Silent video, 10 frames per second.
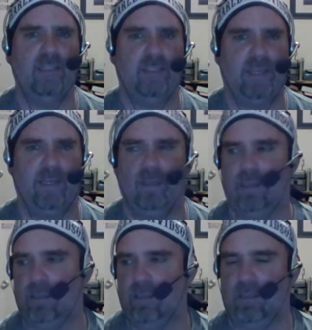tore away the
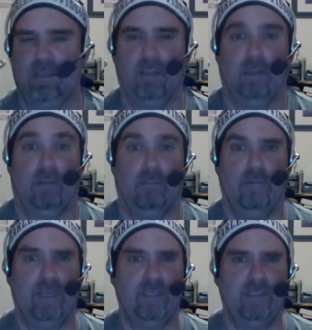mats and just
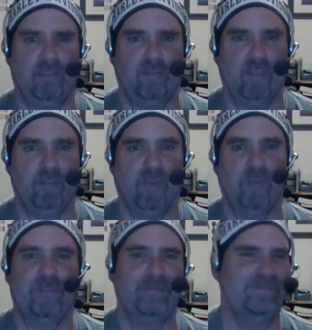proceeded to DDT
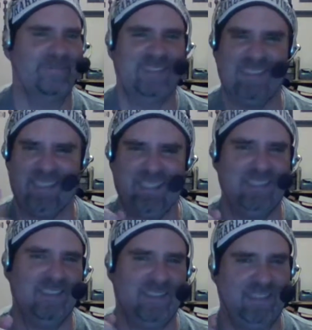him, stuck his
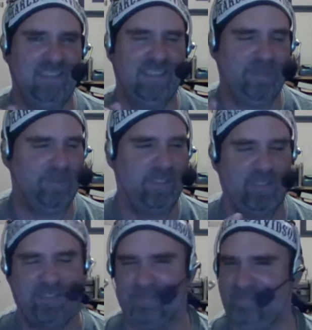head in a chair,
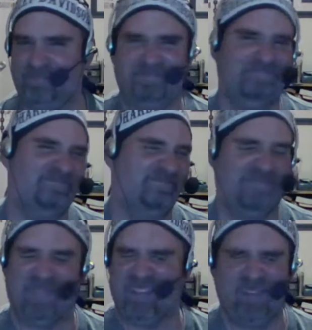
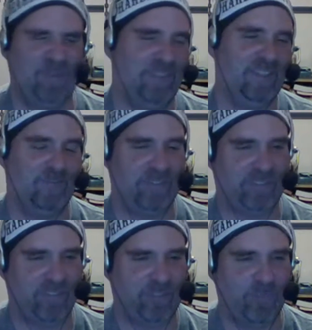ran into the ring
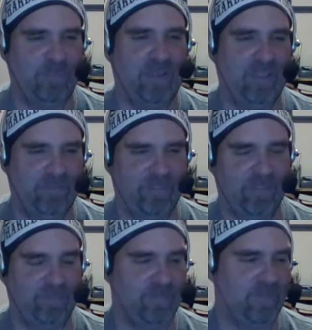post.
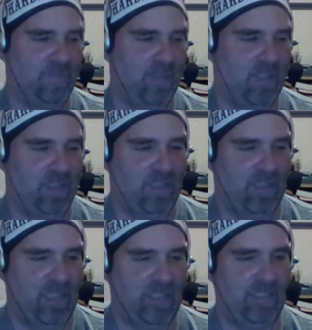Again,
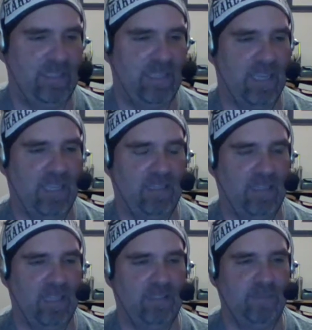TJP.
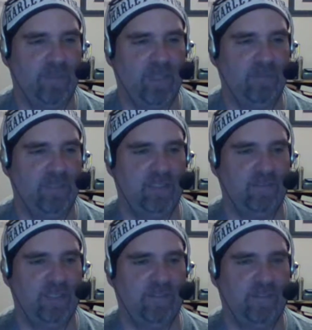You knew things were just
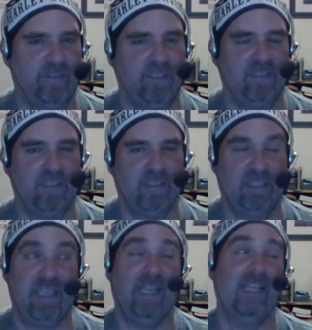going to go bad for you.
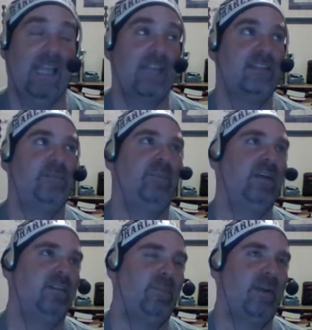
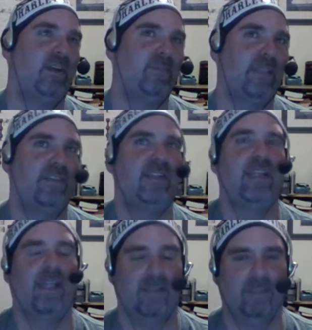And then he got
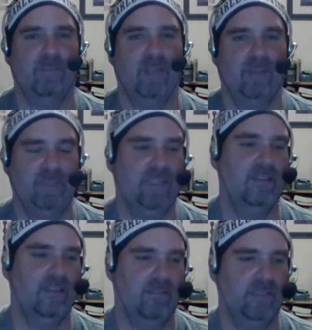Elgin bombed in the
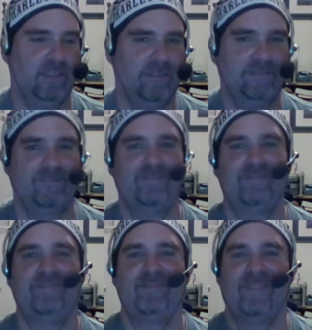middle of the ring. He got